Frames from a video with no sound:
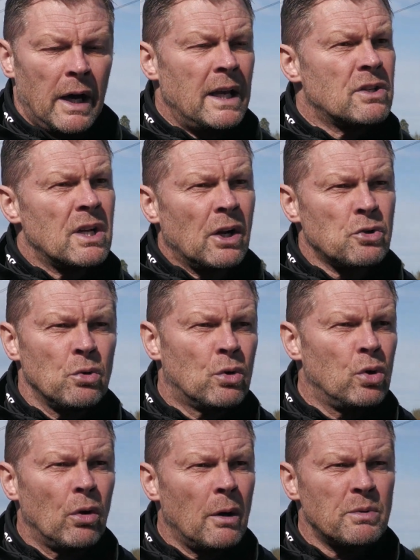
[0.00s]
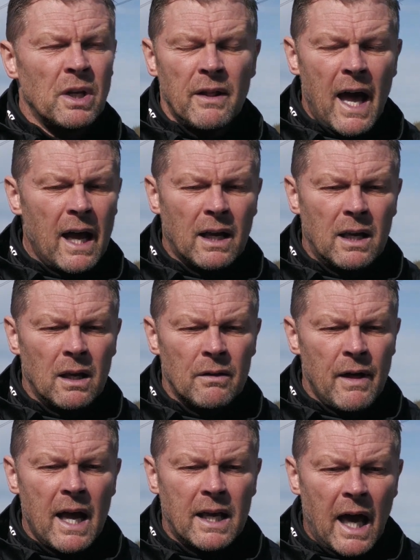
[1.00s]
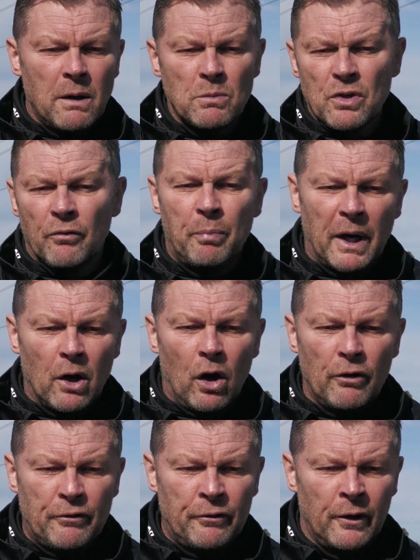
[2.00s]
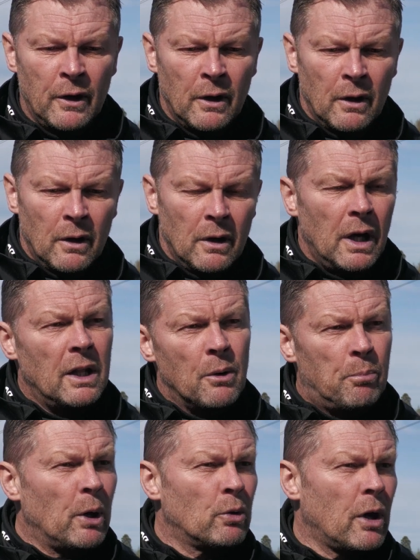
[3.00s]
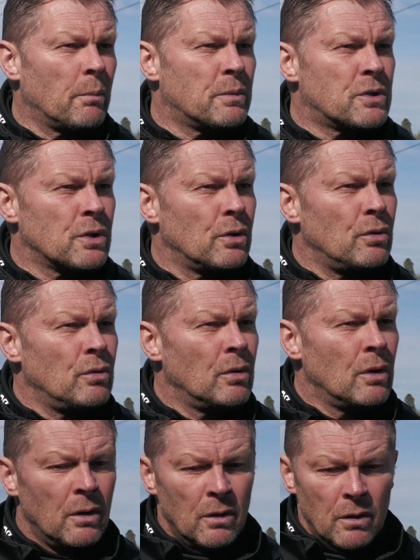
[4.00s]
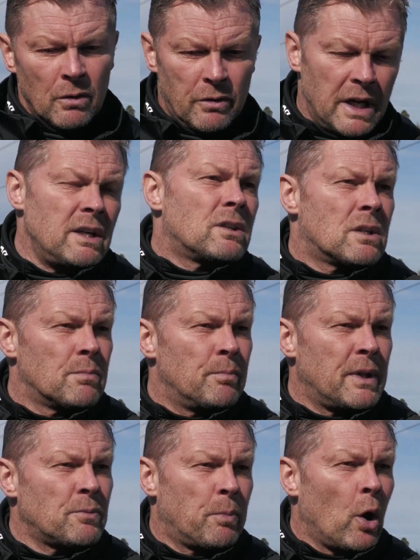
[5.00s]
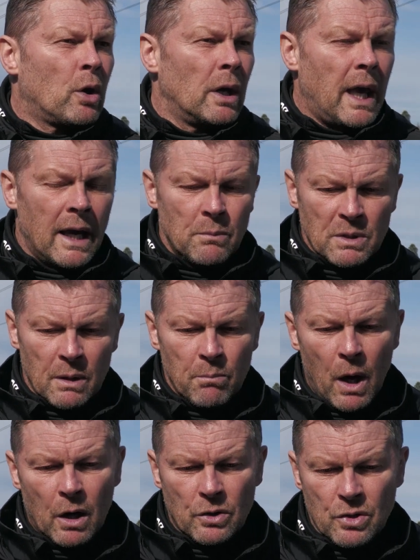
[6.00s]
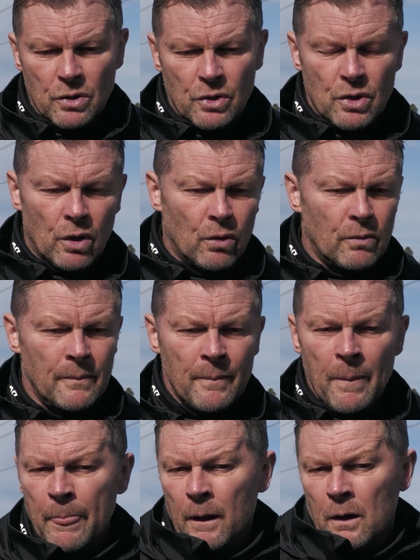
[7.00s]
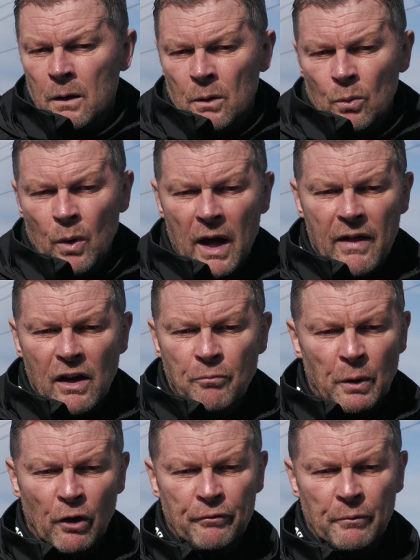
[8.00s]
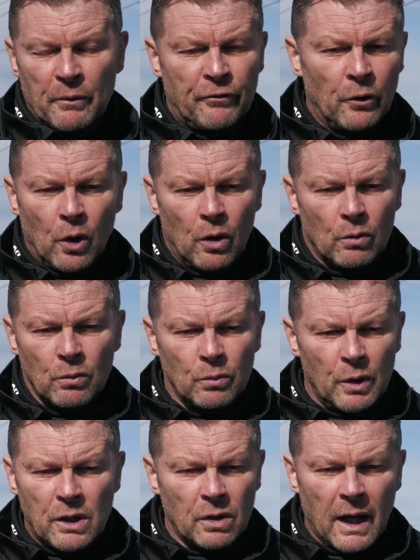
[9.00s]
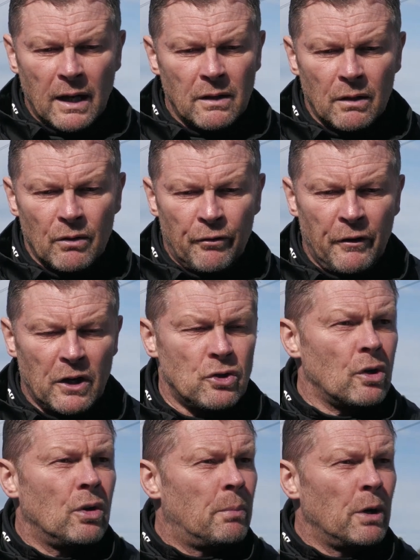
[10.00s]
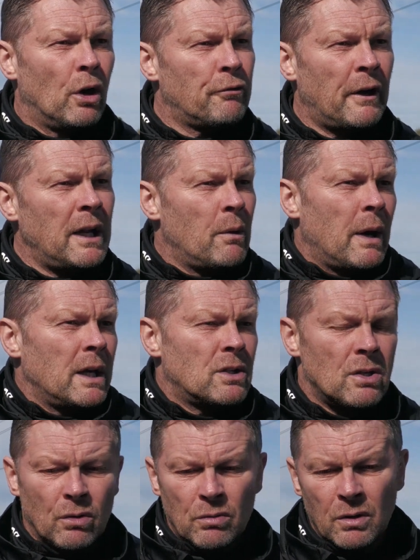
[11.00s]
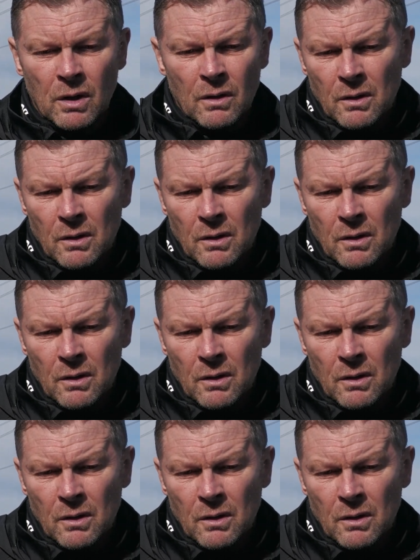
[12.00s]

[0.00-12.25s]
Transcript: international call-ups, and their games have been off in the build-up to this block of games in March. So where they've been off before, we could end up, the fixture could be off anyway. So,